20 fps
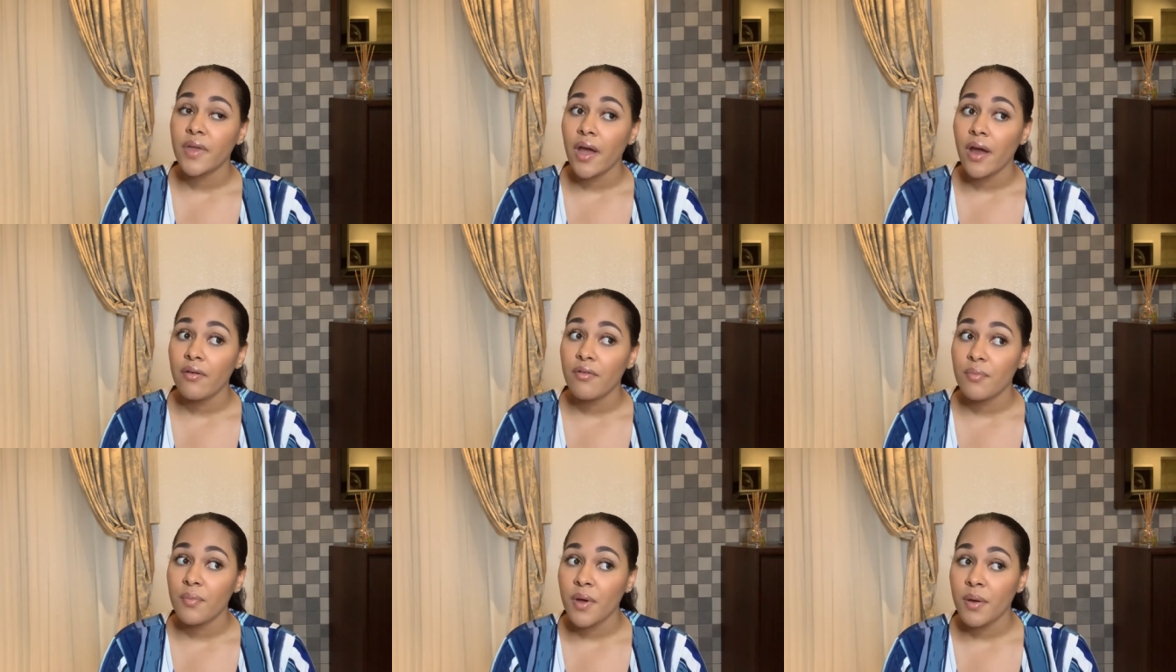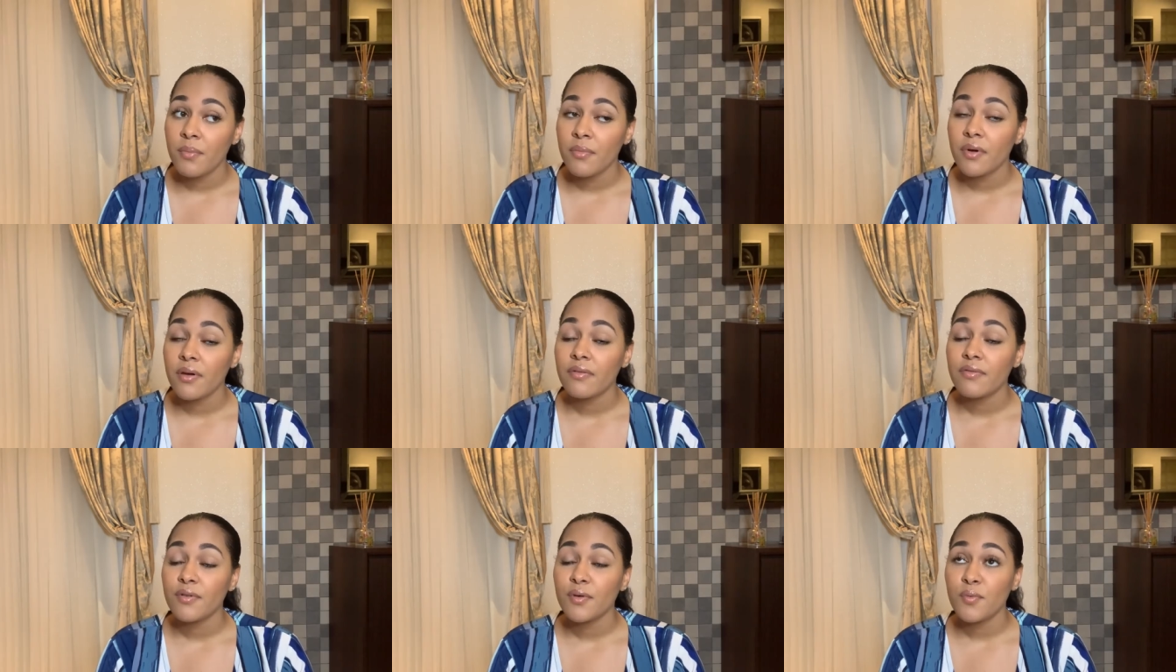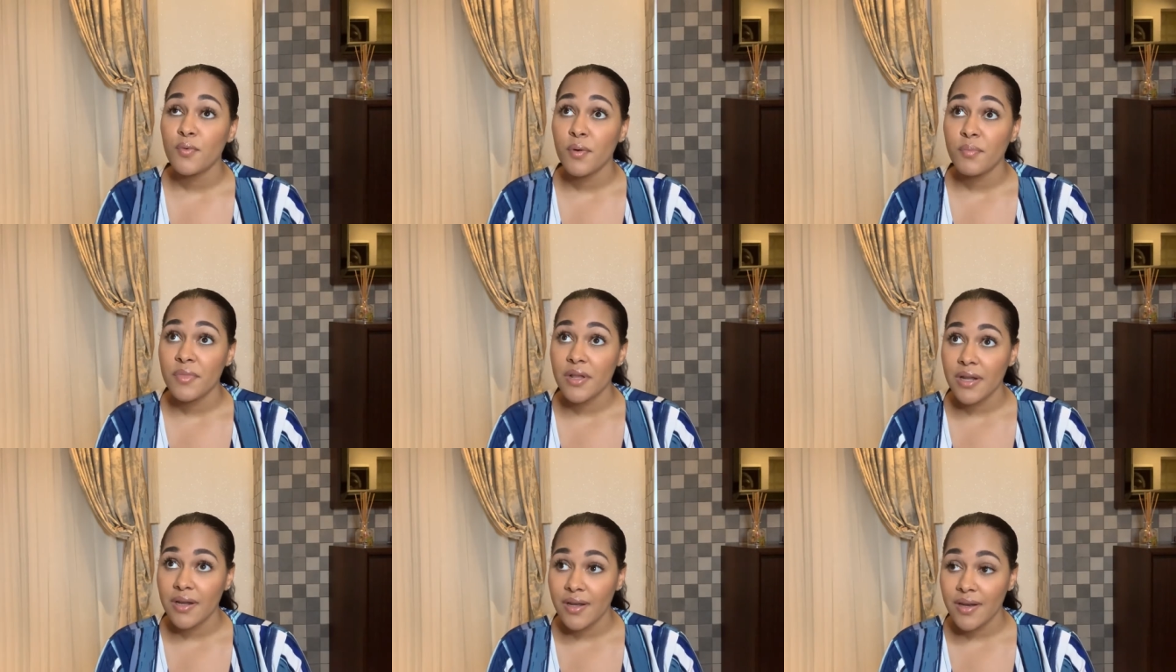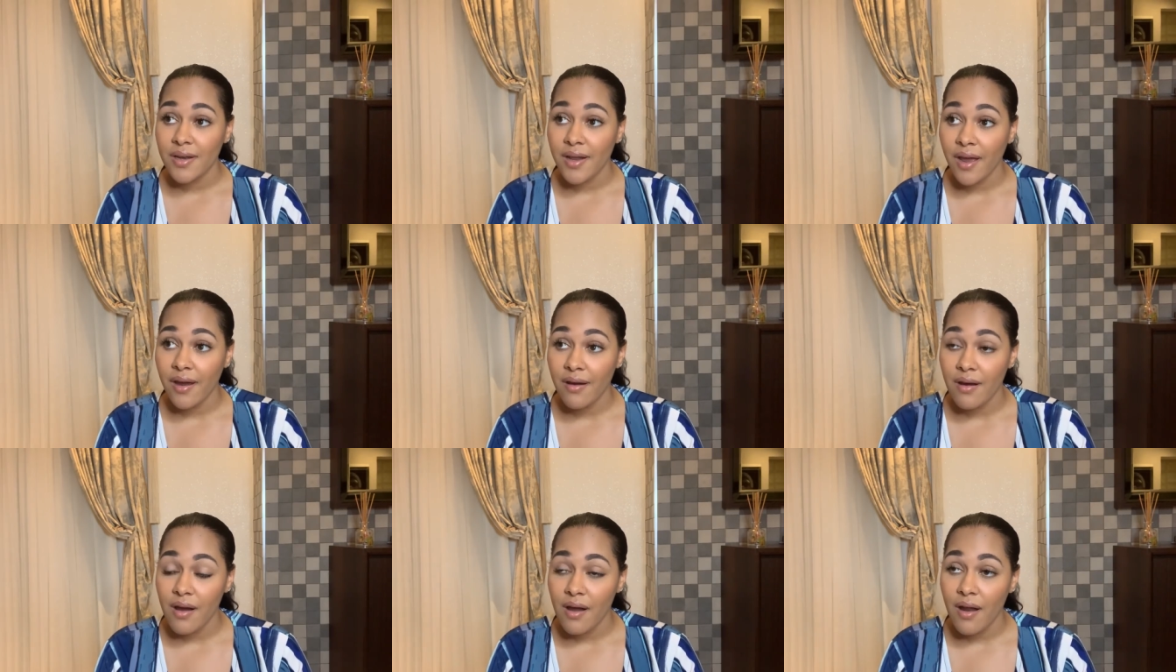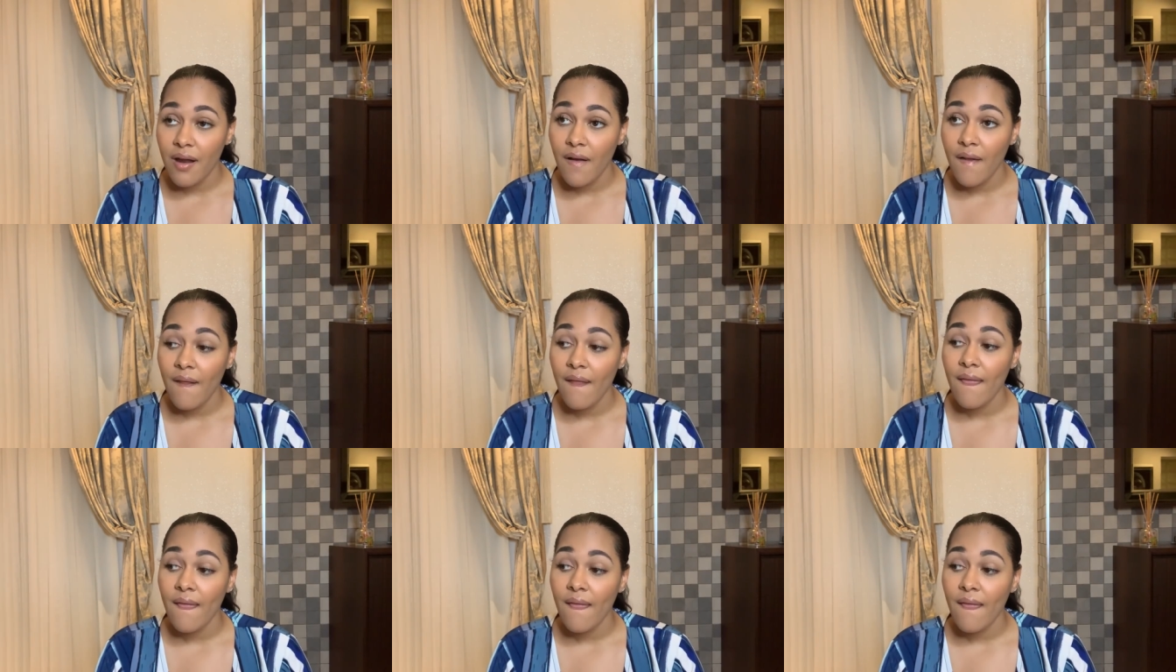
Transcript: i remember for one million naira